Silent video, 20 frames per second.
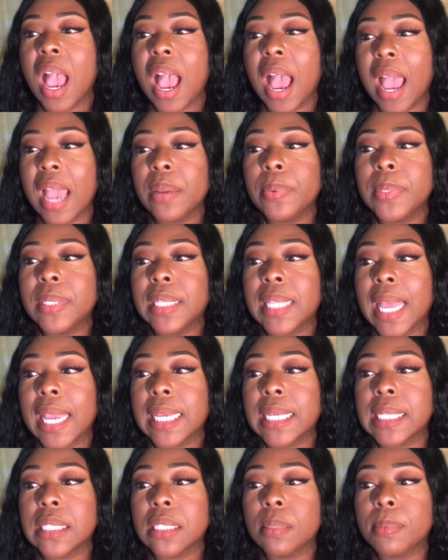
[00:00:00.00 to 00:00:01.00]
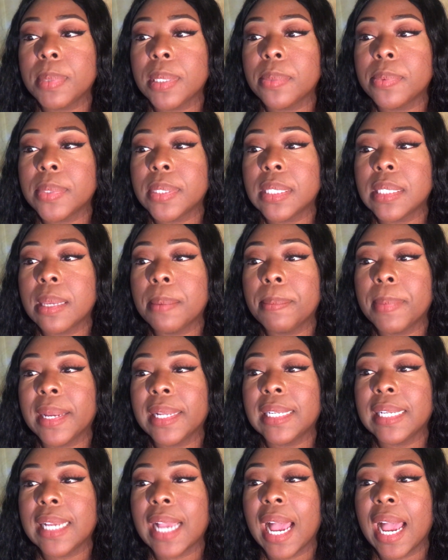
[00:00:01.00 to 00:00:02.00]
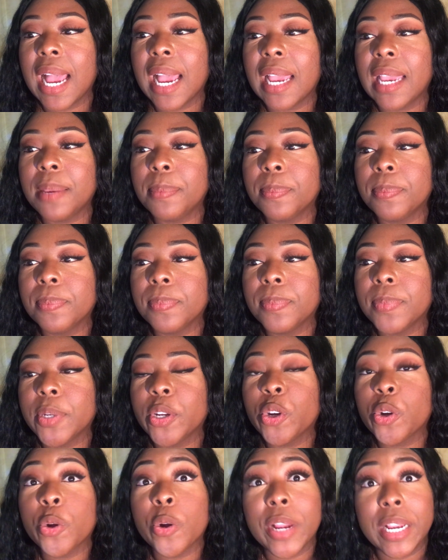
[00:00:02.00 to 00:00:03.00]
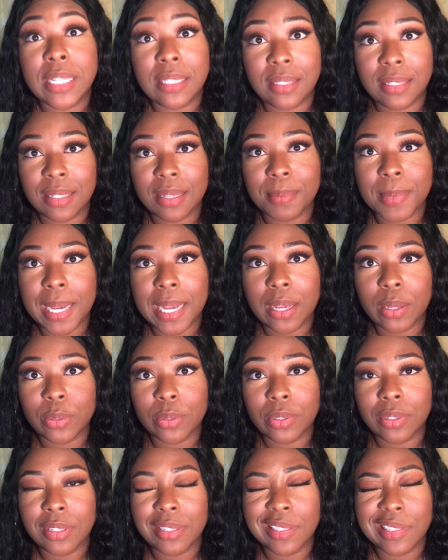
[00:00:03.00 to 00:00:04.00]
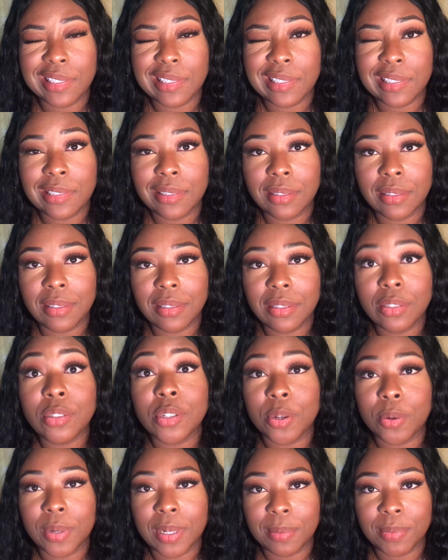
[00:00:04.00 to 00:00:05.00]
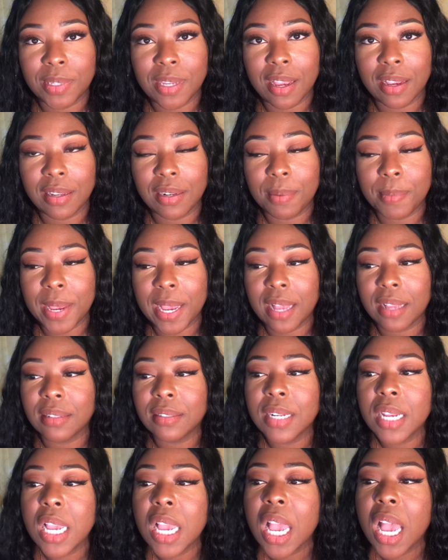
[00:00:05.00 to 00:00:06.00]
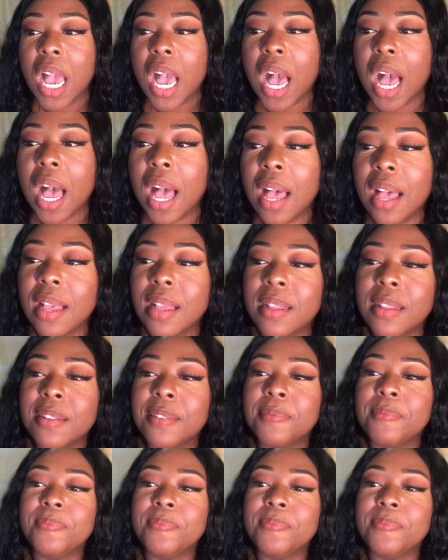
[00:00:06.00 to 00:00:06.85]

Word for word: I would like it to be with somebody I'm crazy about. You know what I'm talking about.